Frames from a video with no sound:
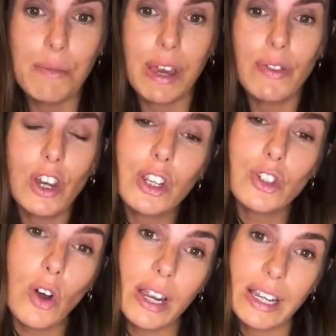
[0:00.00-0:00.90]
But if you're going to
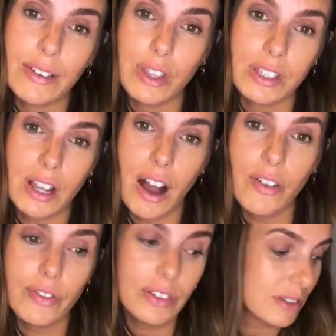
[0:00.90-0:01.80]
try any of the
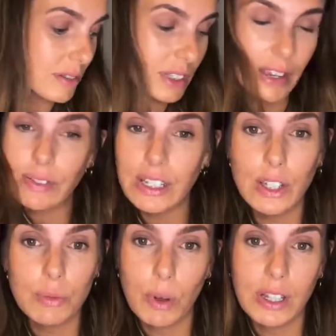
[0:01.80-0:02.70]
stuff, definitely
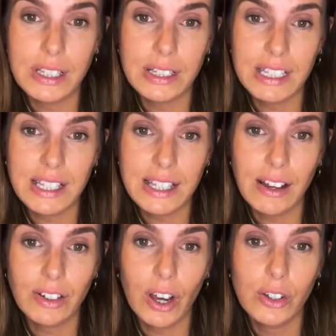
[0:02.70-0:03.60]
use my
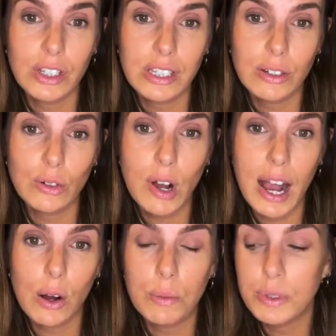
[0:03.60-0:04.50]
discount code because it all
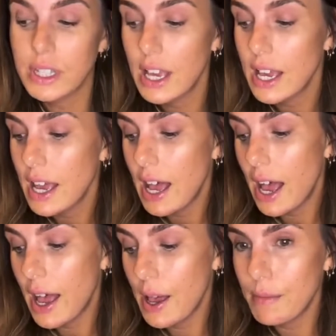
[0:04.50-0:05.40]
helps.
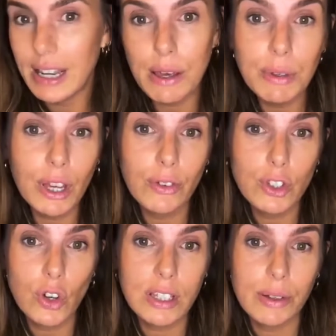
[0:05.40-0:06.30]
Um, and let me know if you
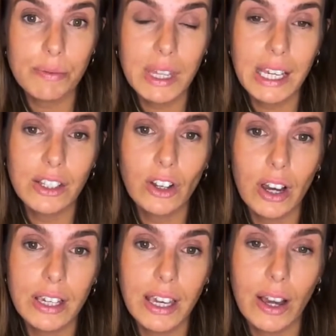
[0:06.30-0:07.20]
try something and you
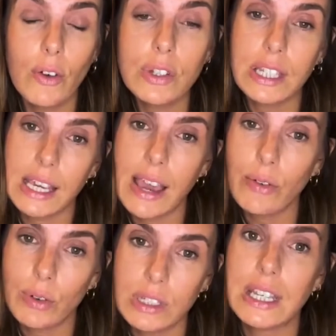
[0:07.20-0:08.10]
like it. Obviously,
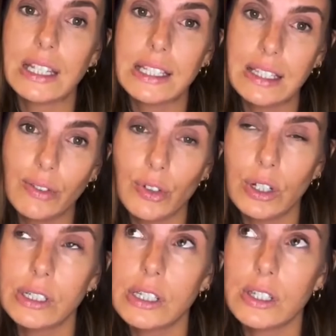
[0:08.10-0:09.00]
everyone's skin is
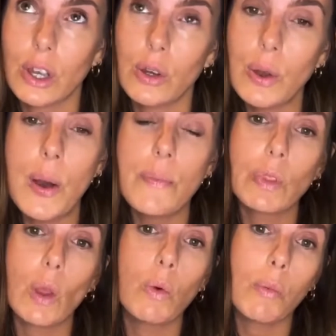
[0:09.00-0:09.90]
different, so
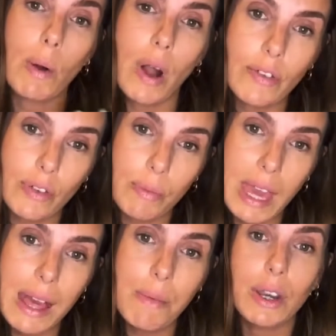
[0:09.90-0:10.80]
what might work for
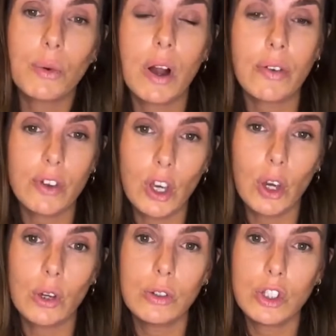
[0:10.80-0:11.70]
me, might not work for
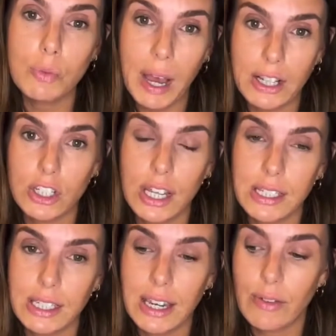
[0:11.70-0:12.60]
you, do patch
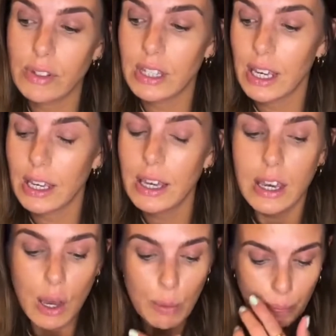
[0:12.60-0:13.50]
testing and everything.
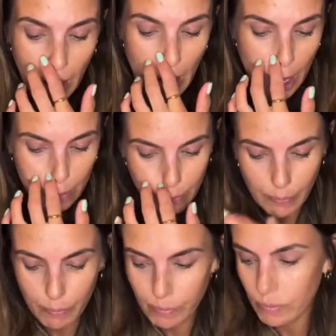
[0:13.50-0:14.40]
But um,
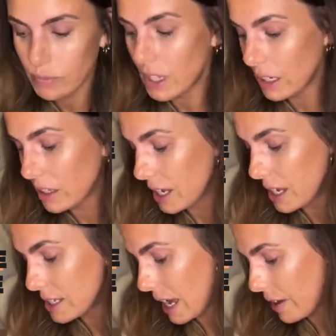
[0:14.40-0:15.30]
none of
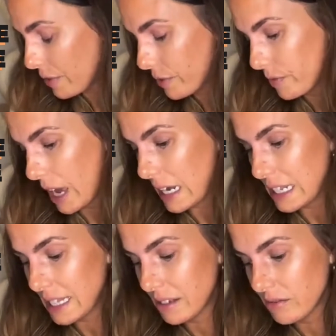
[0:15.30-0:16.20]
these have
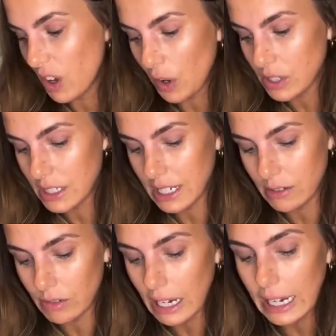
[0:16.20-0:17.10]
anything nasty
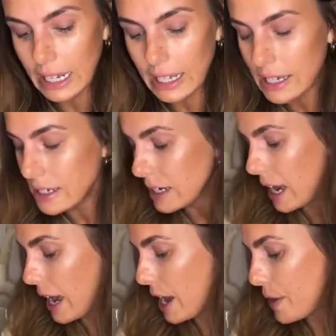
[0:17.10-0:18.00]
in really.
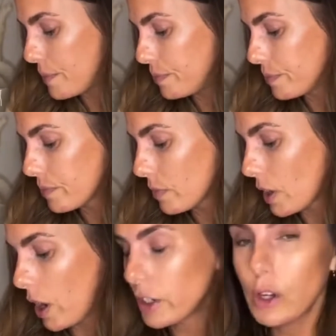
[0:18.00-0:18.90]
Um,
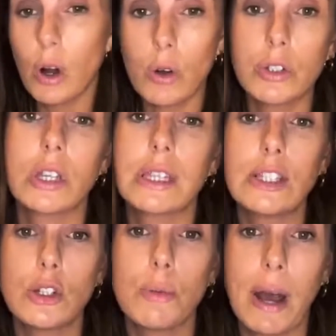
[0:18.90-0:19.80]
I know Olsen,
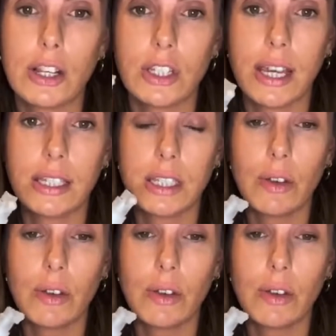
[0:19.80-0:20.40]
they do a patch test.